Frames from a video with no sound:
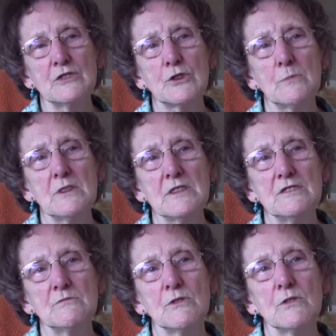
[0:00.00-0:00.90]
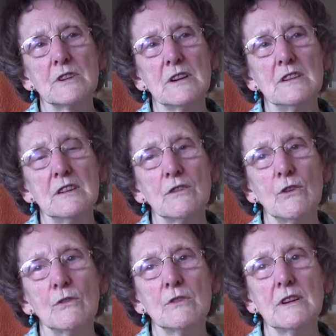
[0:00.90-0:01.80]
the top of Leith Walk and
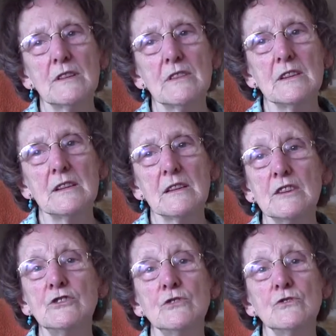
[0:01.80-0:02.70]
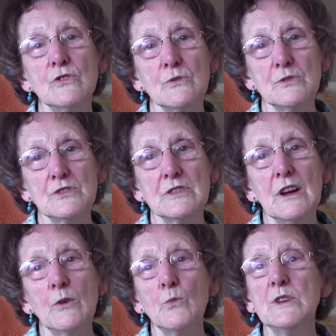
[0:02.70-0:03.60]
along the London Road,
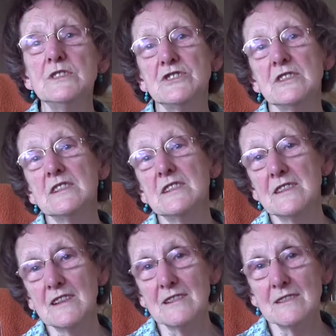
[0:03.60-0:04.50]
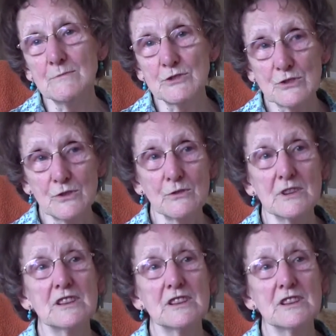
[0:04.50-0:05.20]
Windsor area it was called.